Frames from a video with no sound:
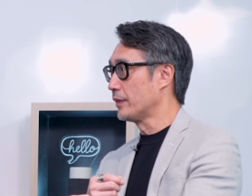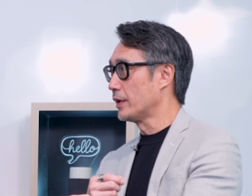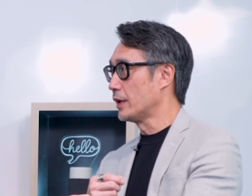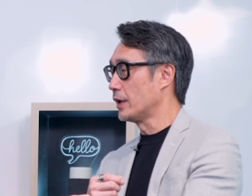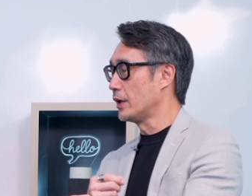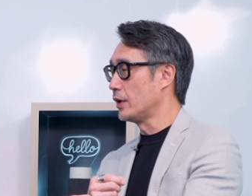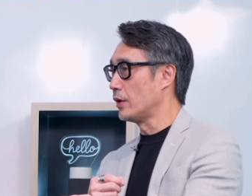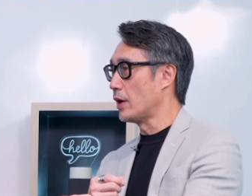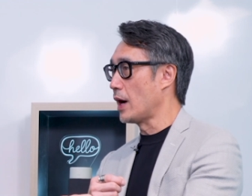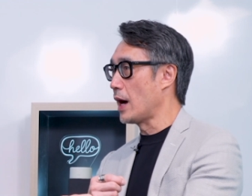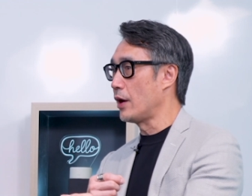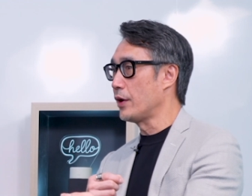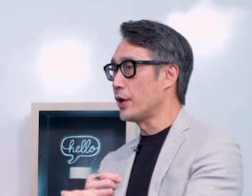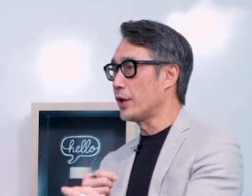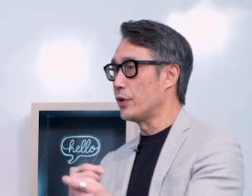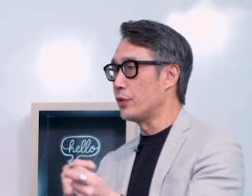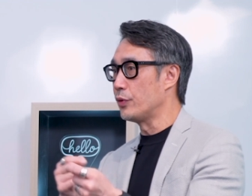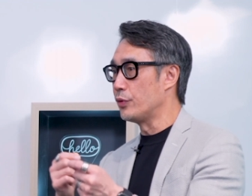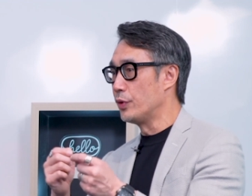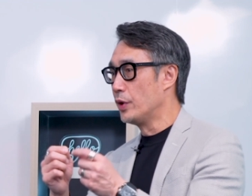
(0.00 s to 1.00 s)
You know, how do
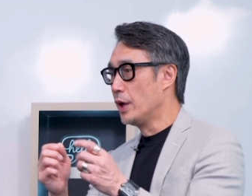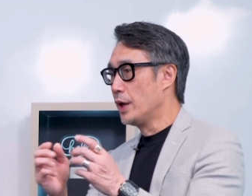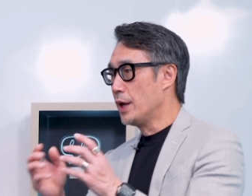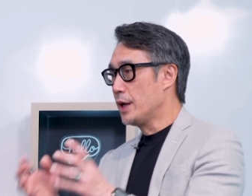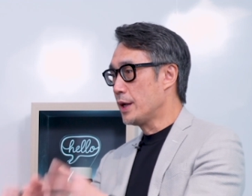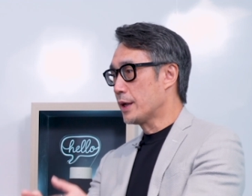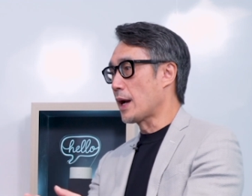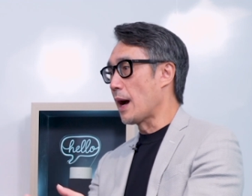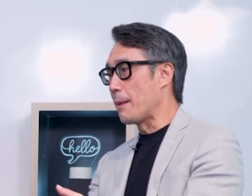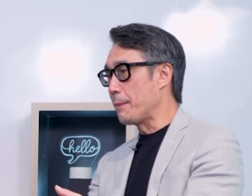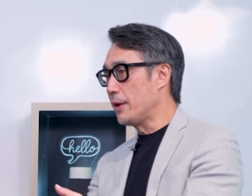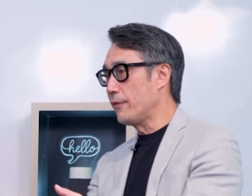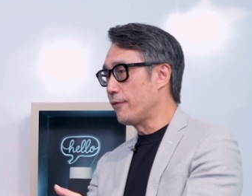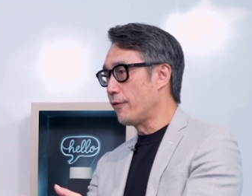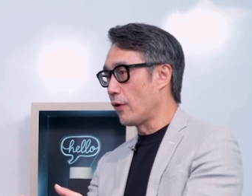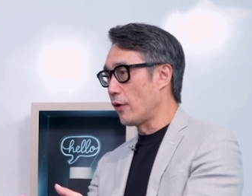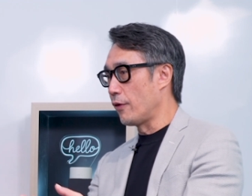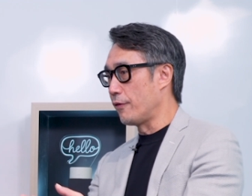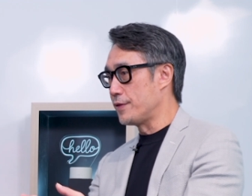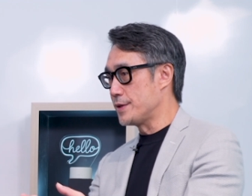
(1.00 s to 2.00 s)
you come in
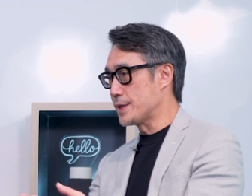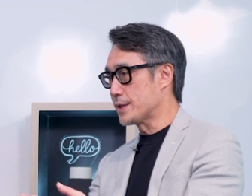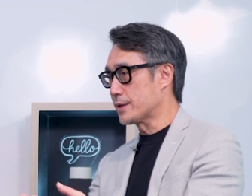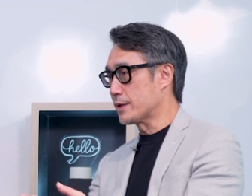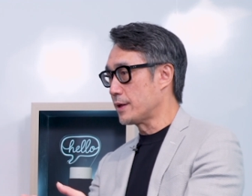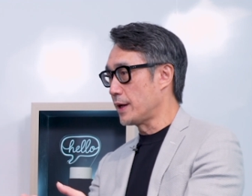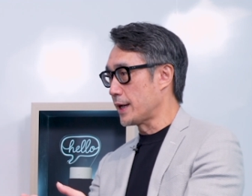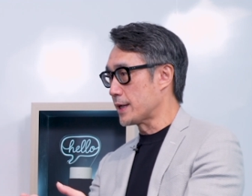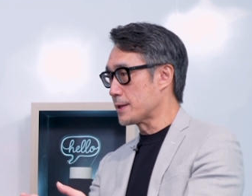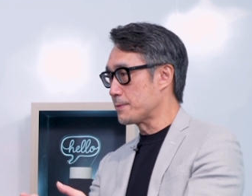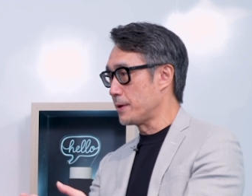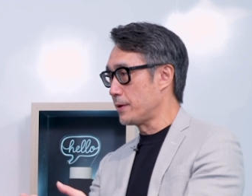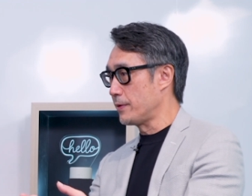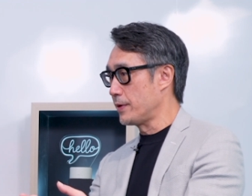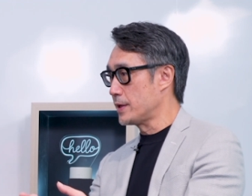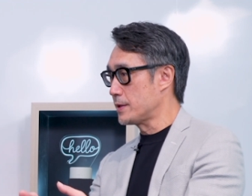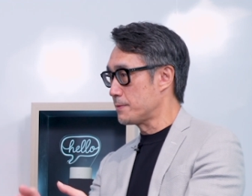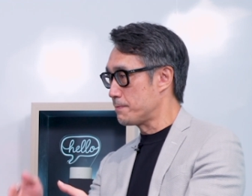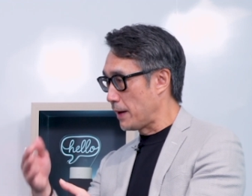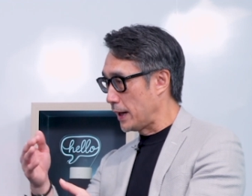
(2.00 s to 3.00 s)
for a physical
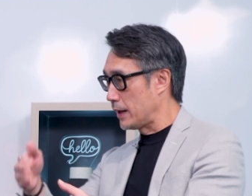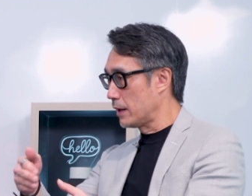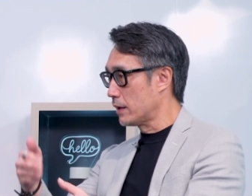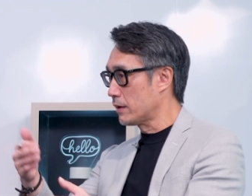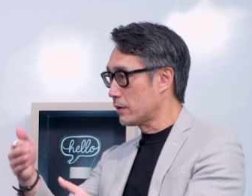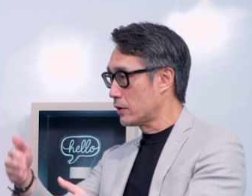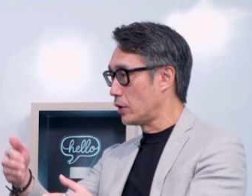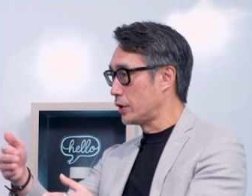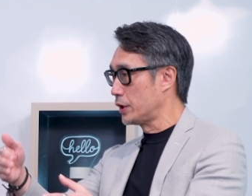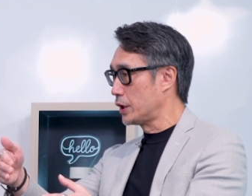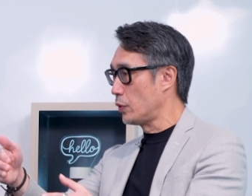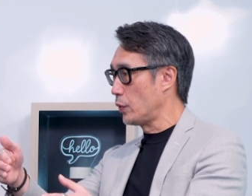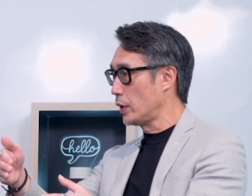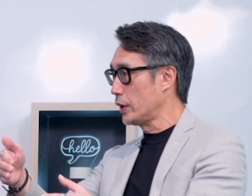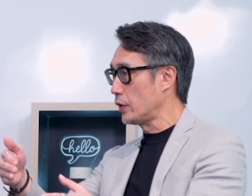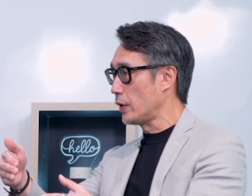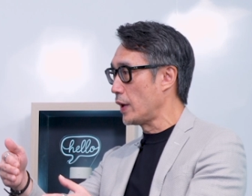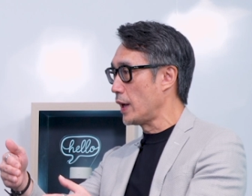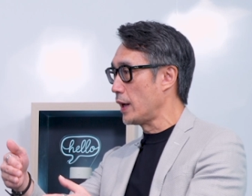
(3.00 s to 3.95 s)
experience but continuing to